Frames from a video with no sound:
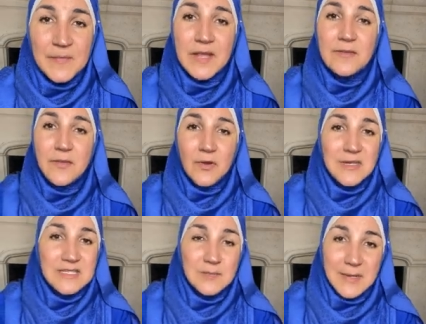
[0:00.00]
if you're
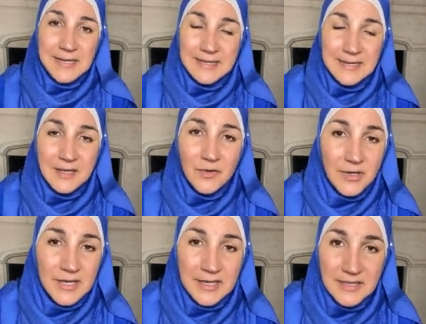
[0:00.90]
expecting your
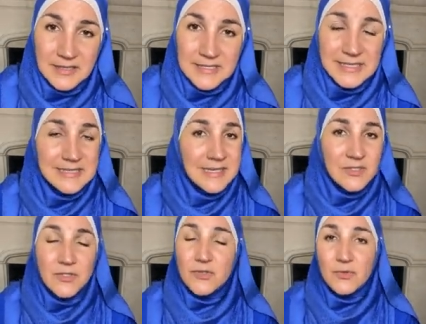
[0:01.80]
kids, let's say,
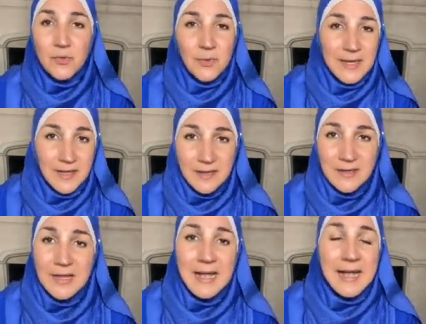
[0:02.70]
to do
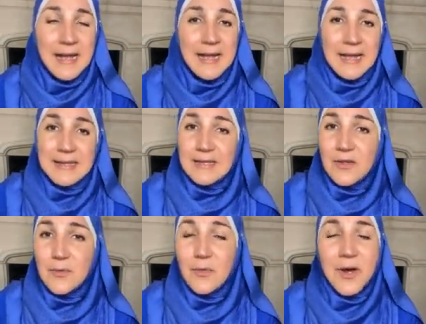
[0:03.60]
well, and
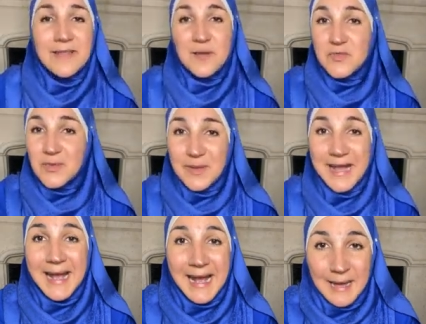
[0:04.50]
you want them to be
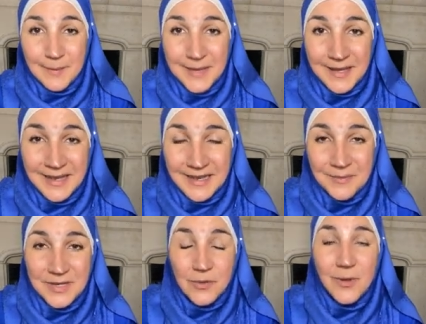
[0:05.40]
happy
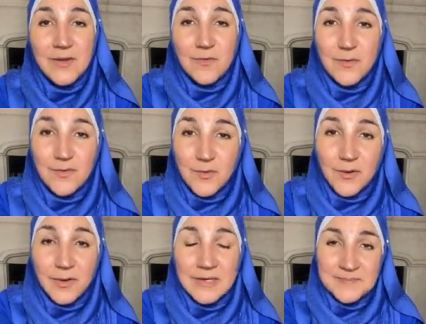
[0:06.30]
and be grateful
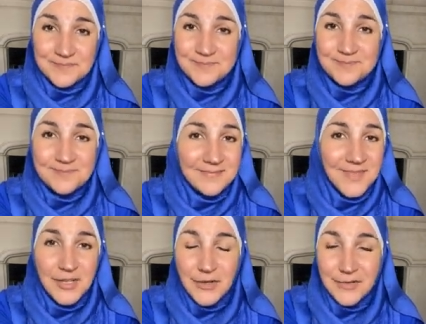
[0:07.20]
for
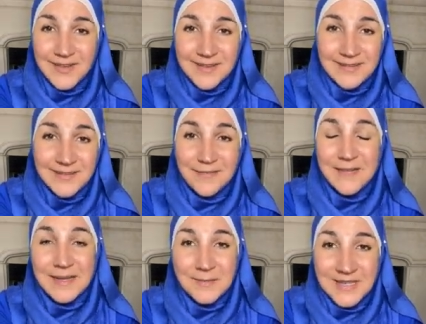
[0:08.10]
the
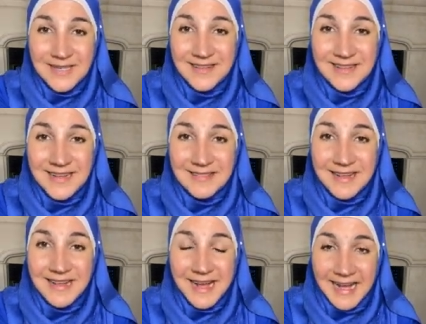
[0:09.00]
family that
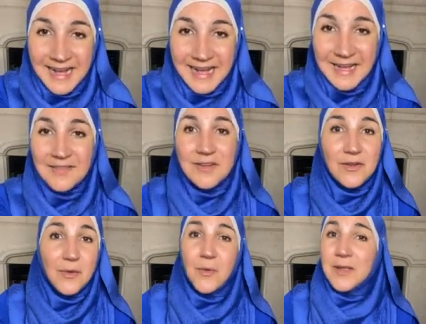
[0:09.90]
they have, and
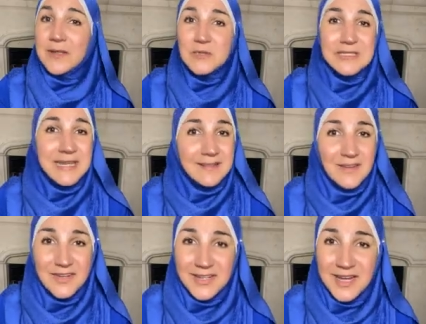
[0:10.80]
you don't want them to take
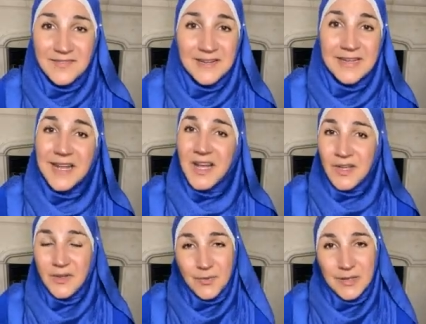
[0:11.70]
their life, then
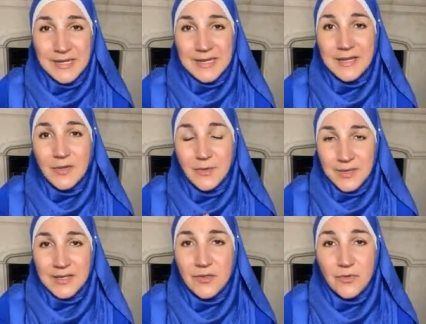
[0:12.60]
you
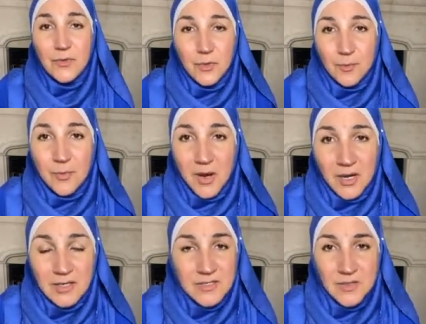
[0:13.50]
need to do your
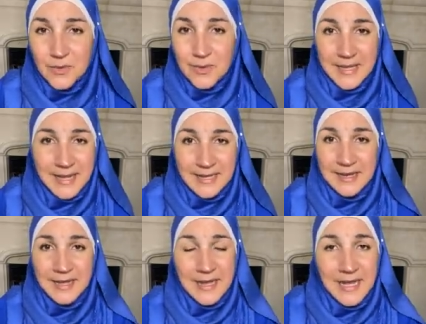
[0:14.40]
part to
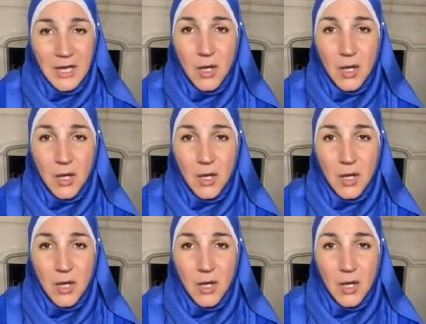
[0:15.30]
create a